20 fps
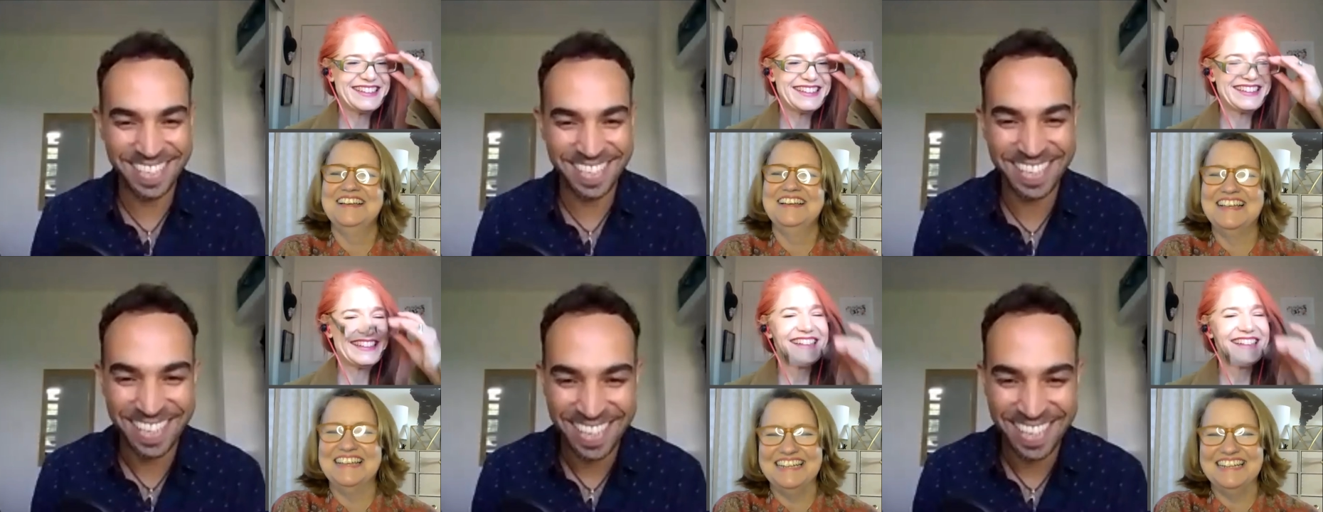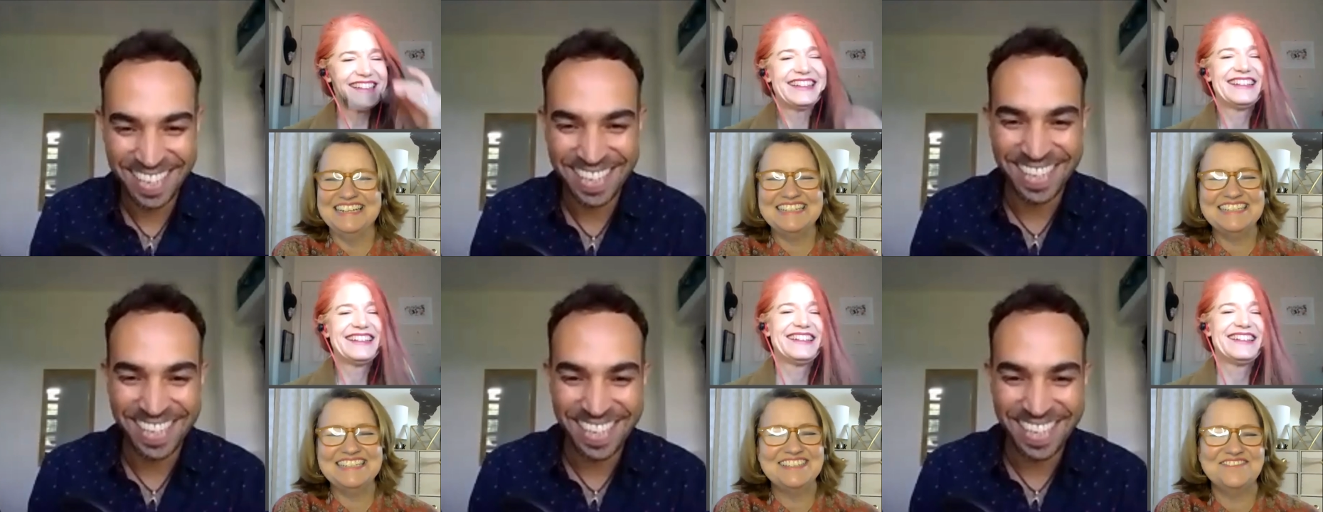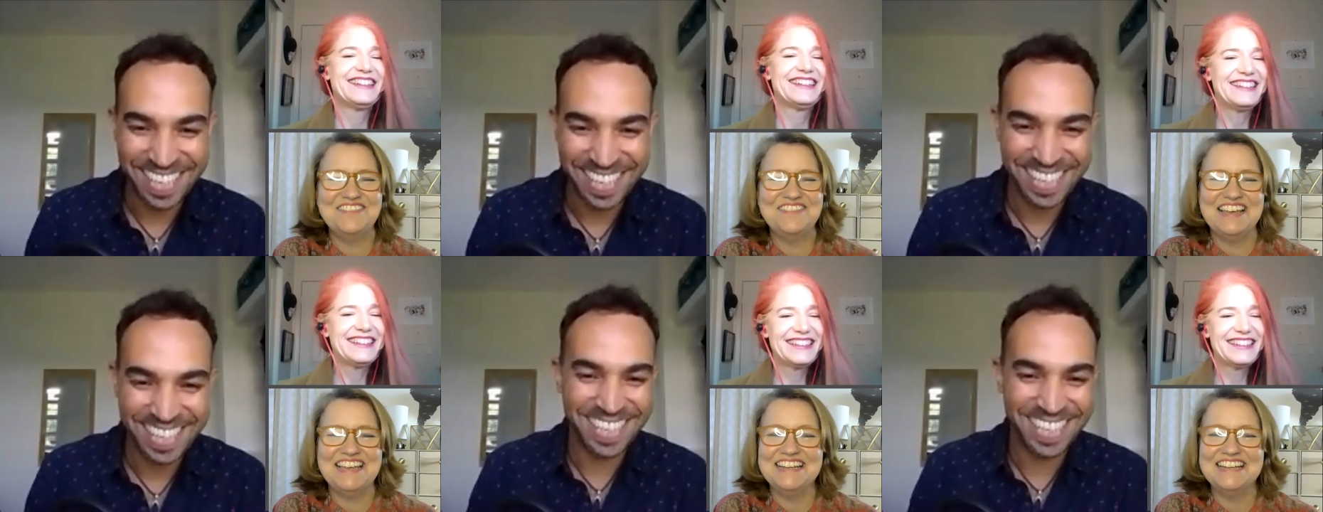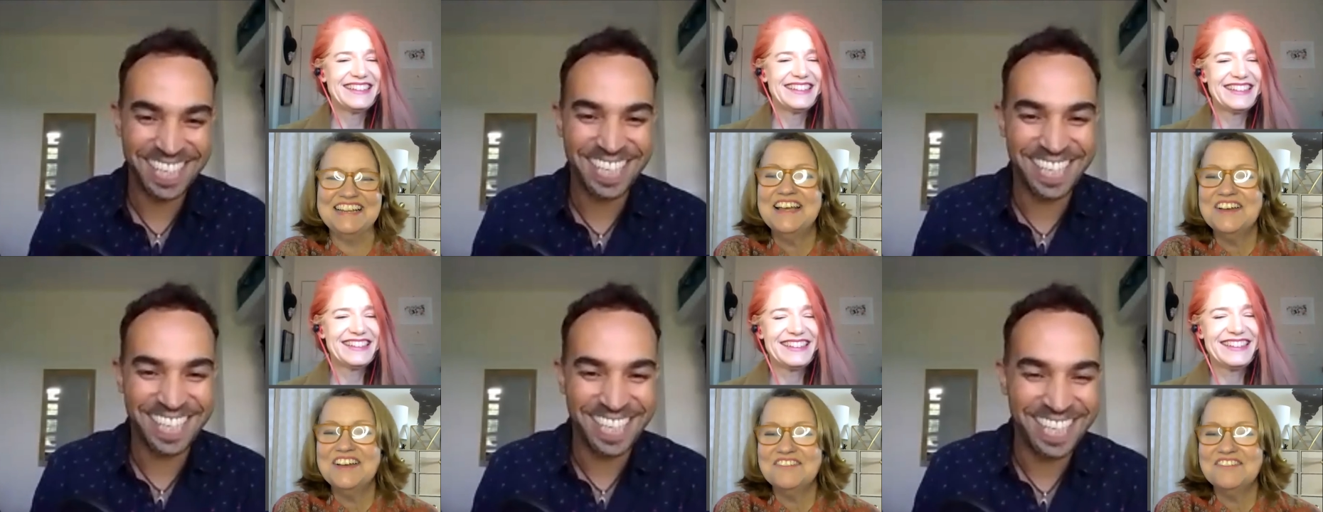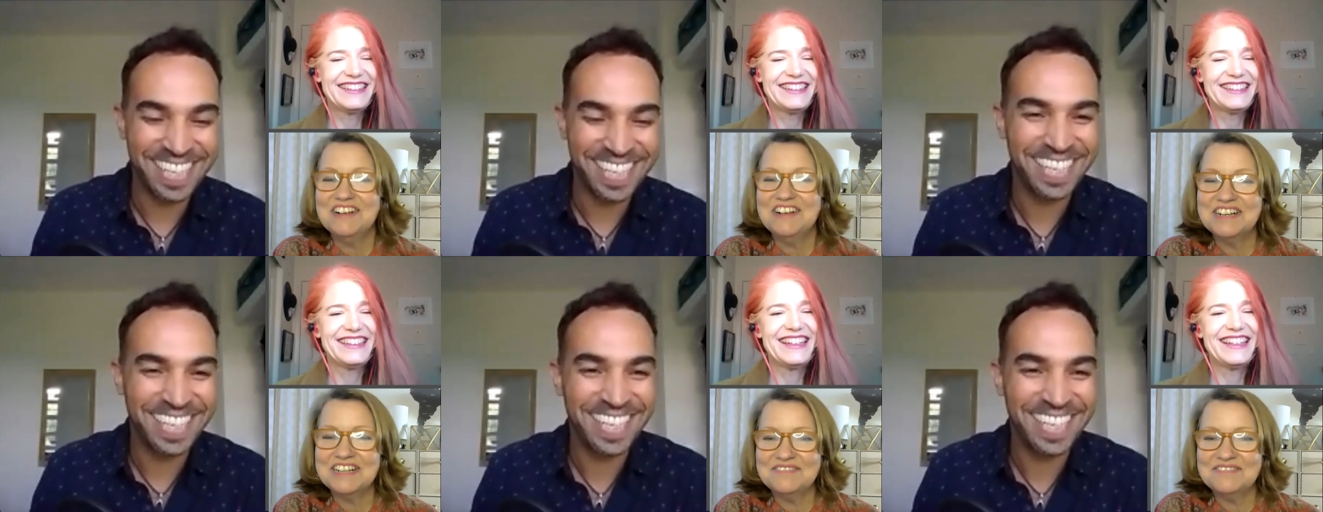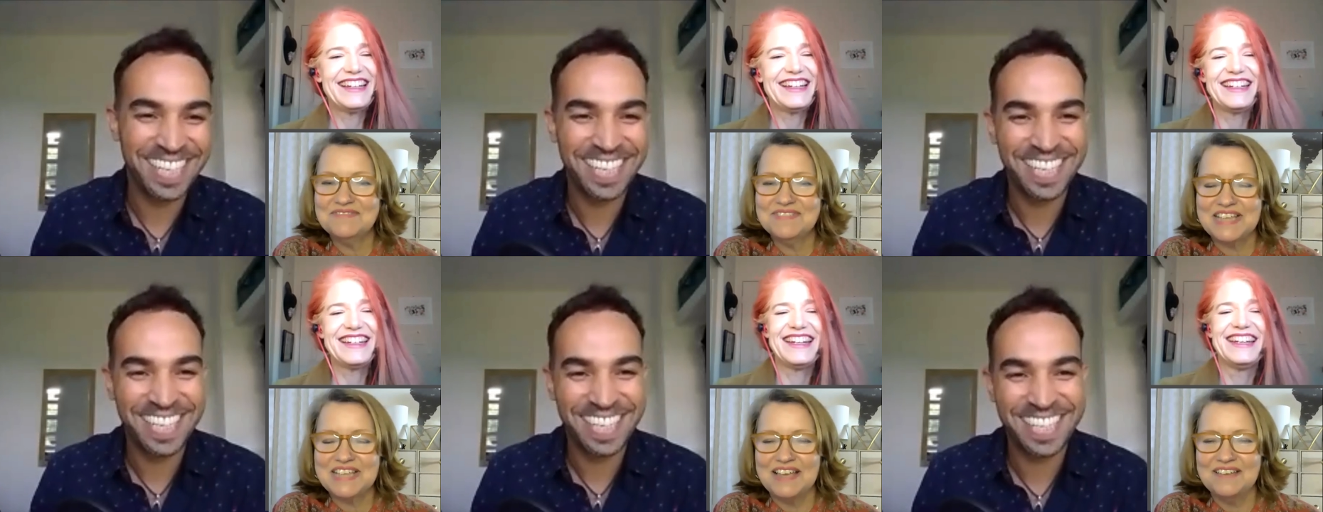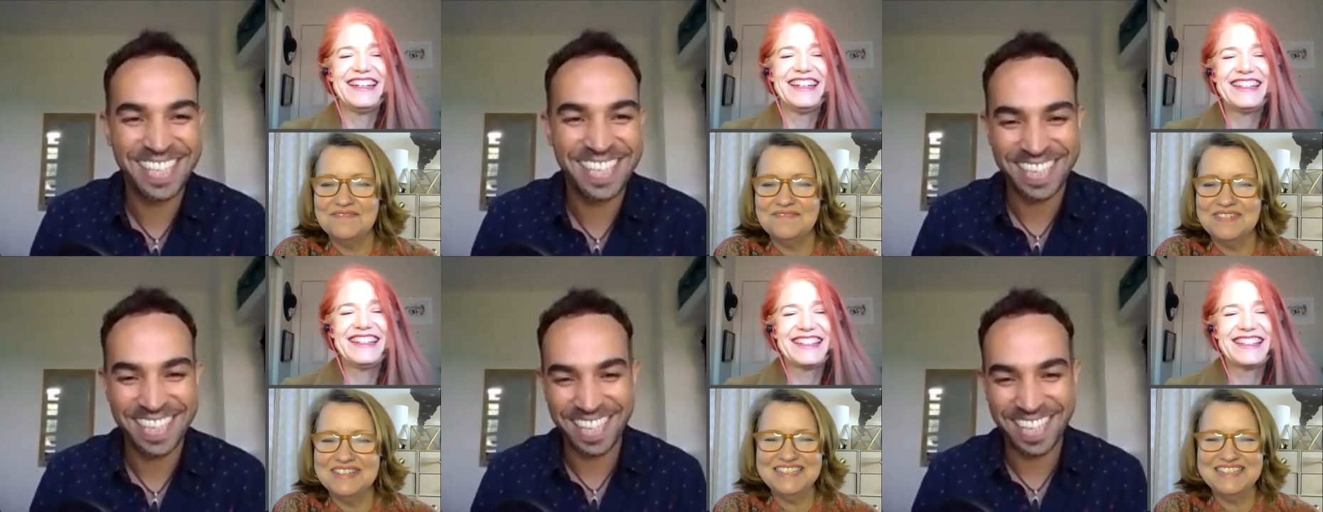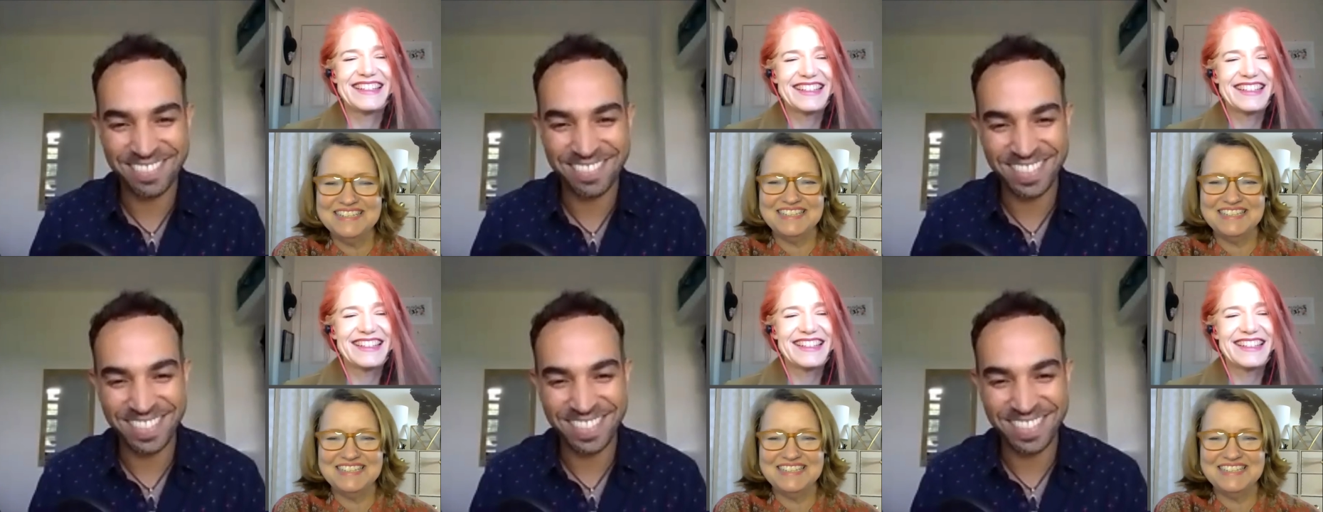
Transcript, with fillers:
Speaker 1: it is fun. Welcome, yeah. Simon.